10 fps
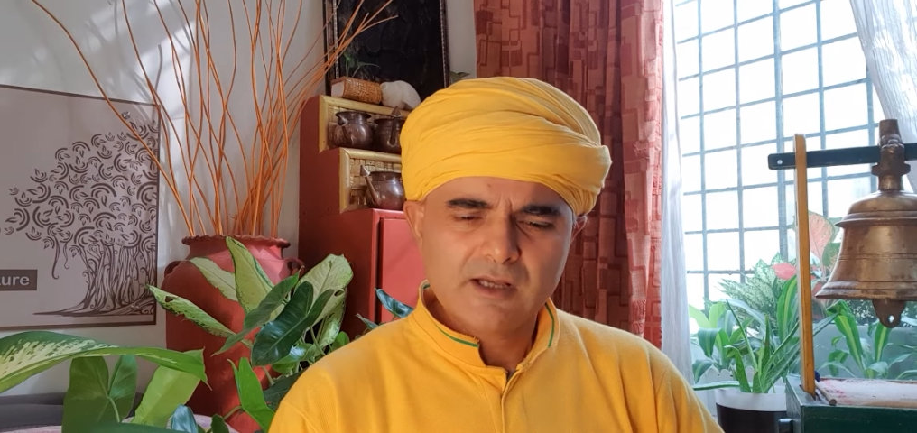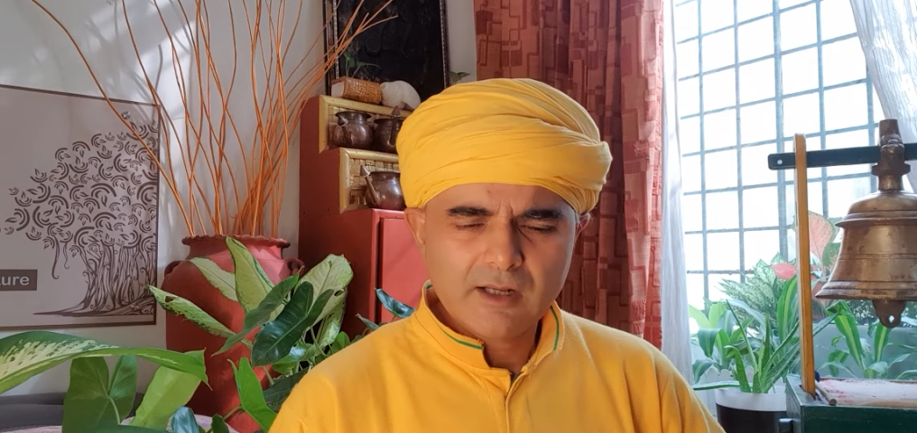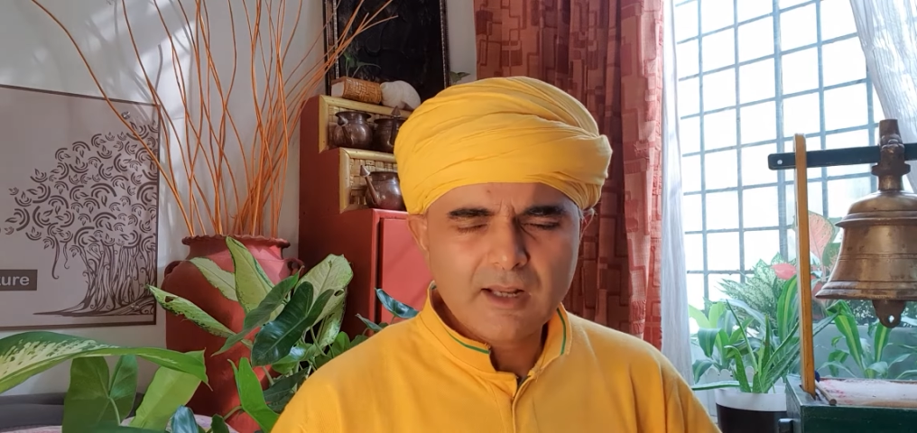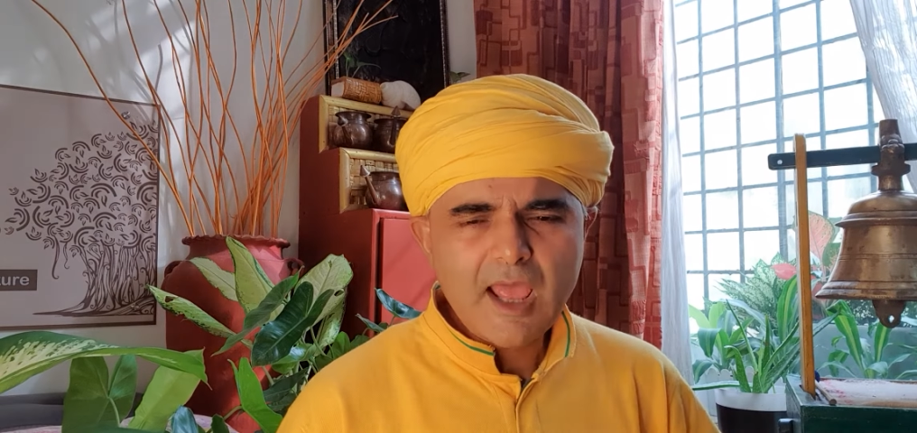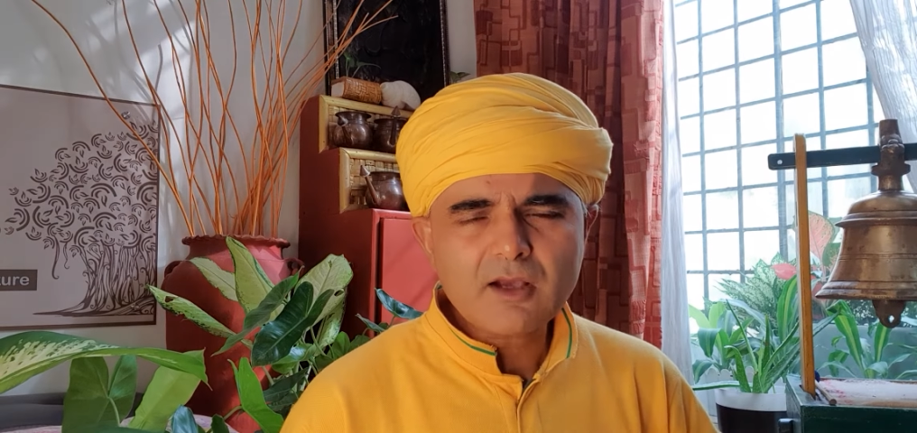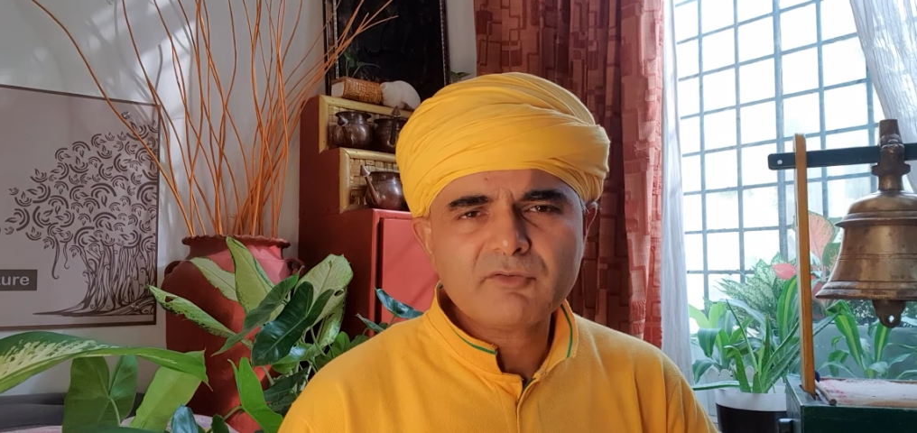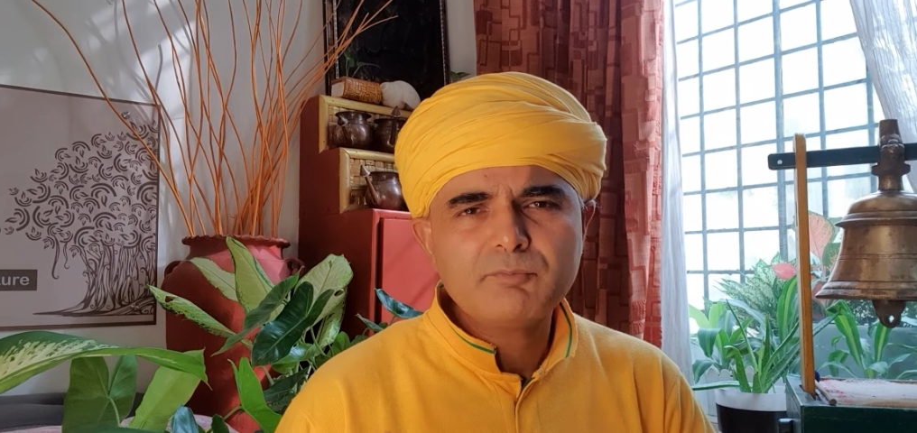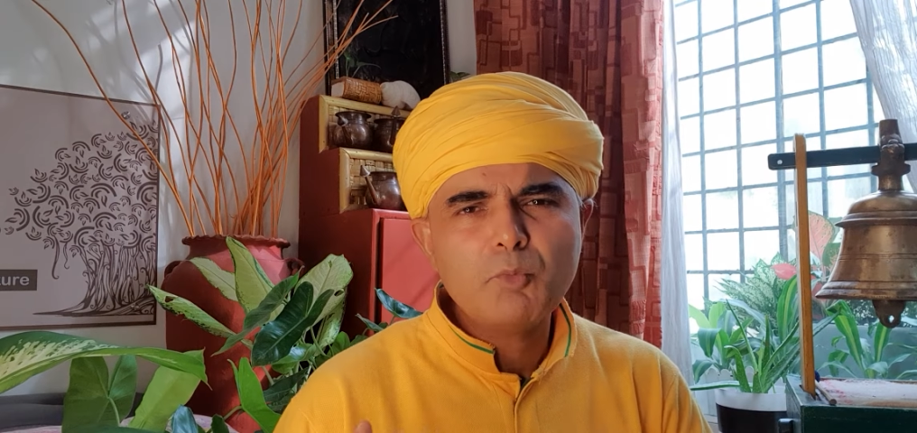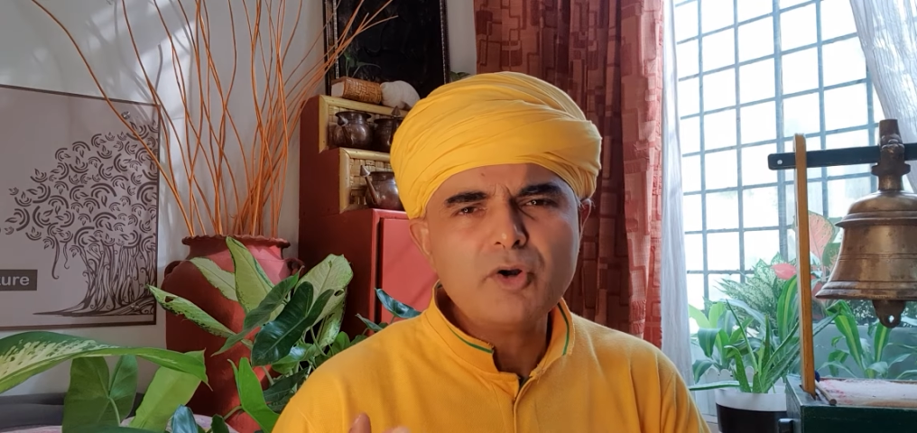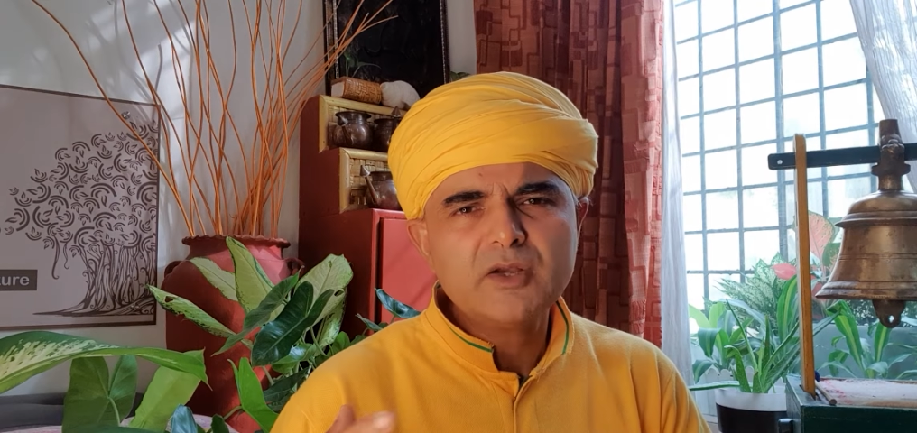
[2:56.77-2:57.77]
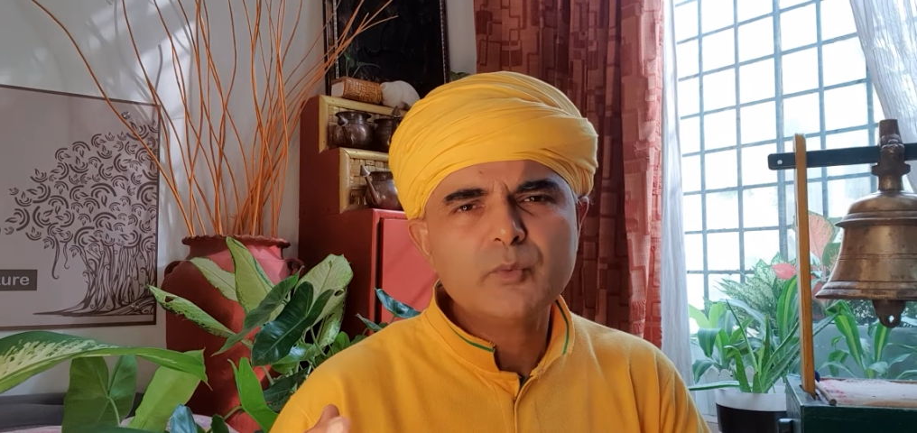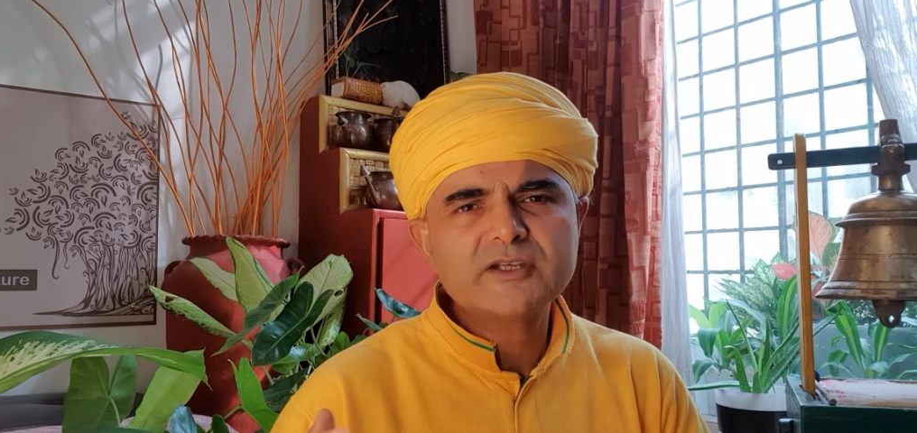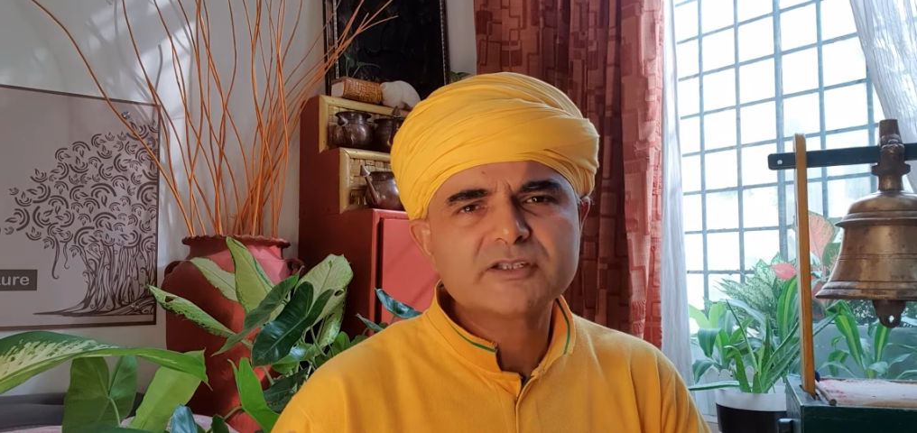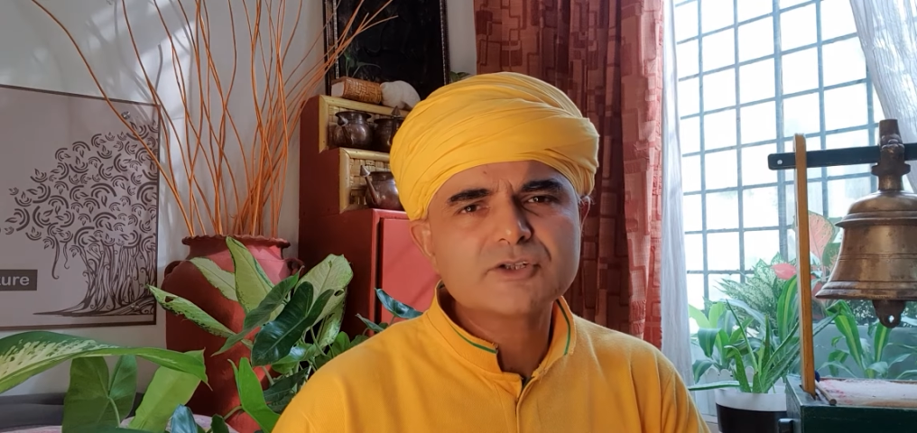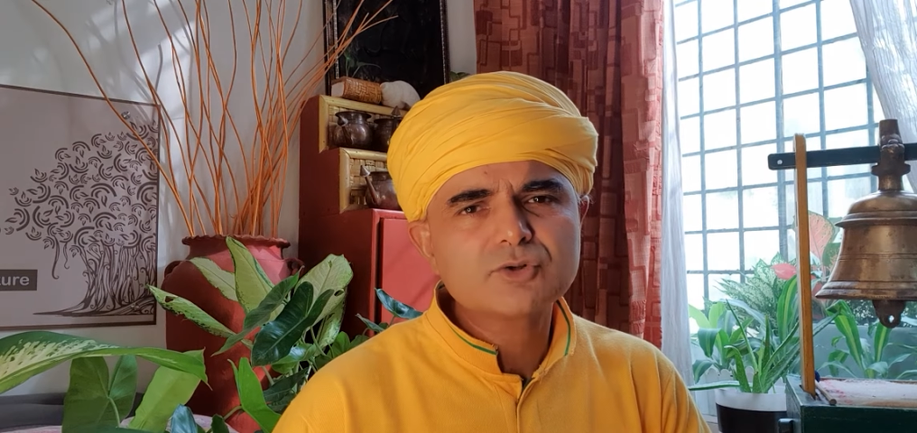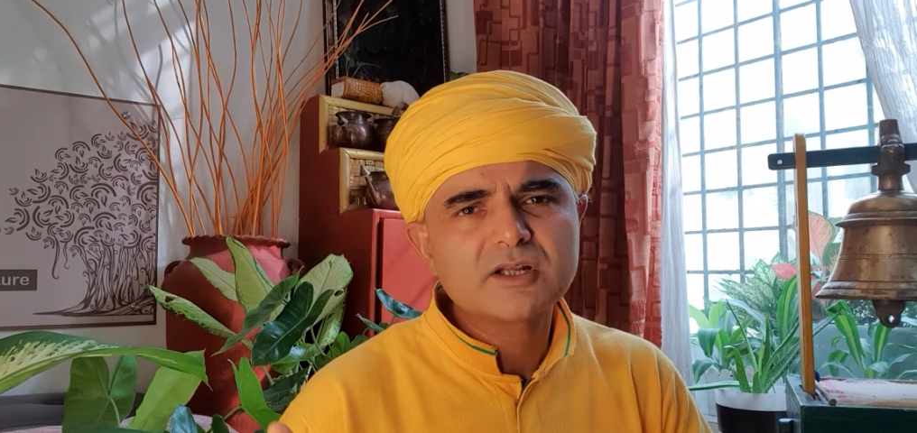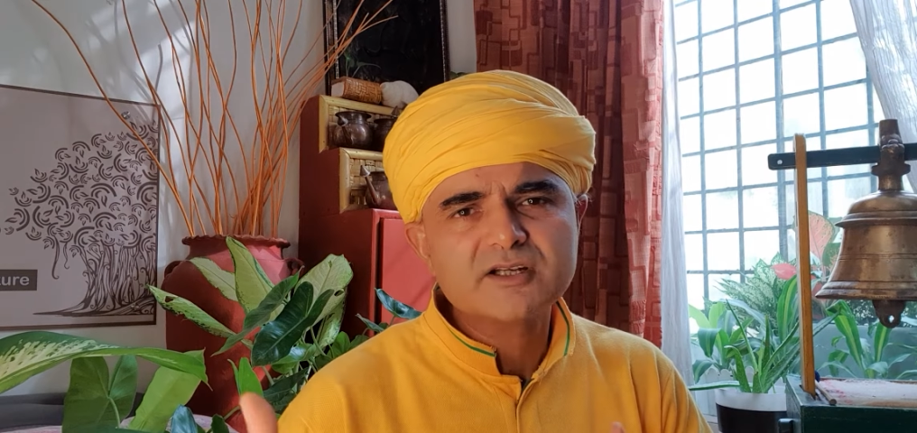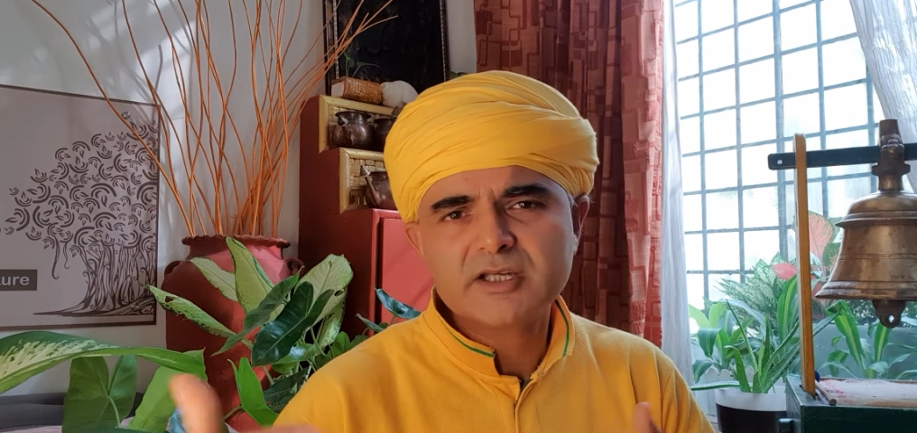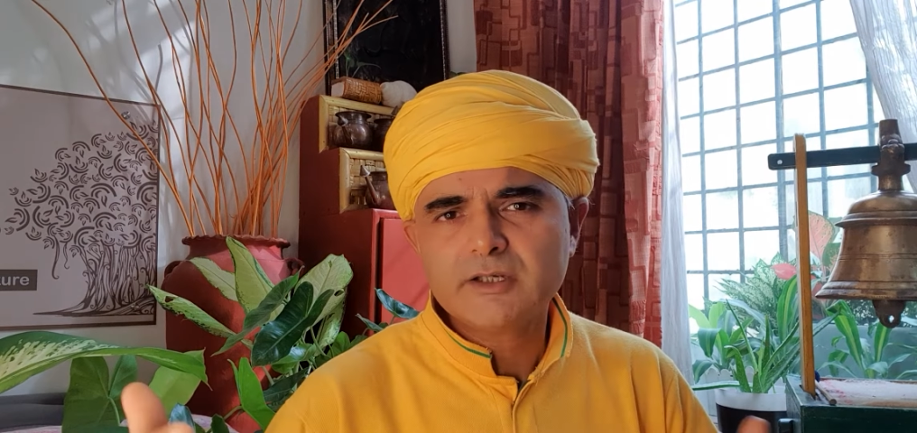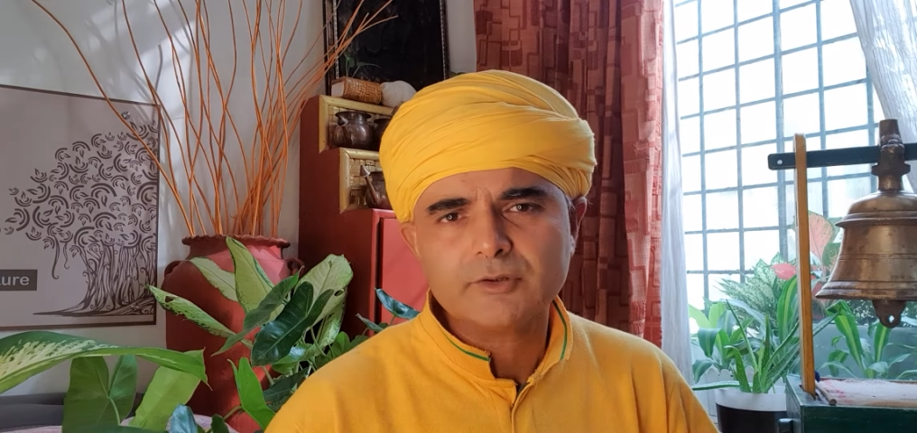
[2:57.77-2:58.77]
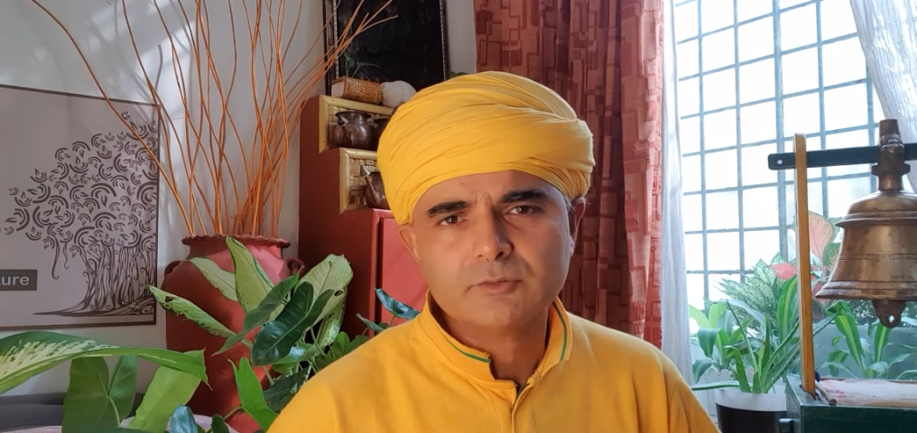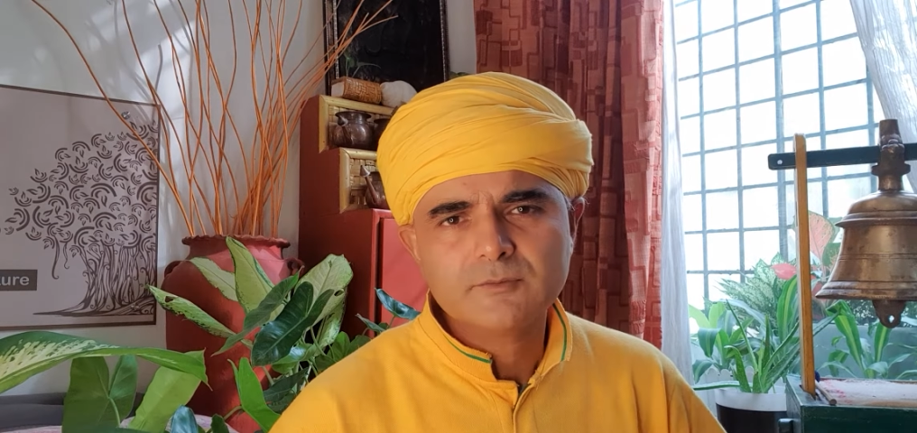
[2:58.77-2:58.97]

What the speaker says: a lack of motivation to continue.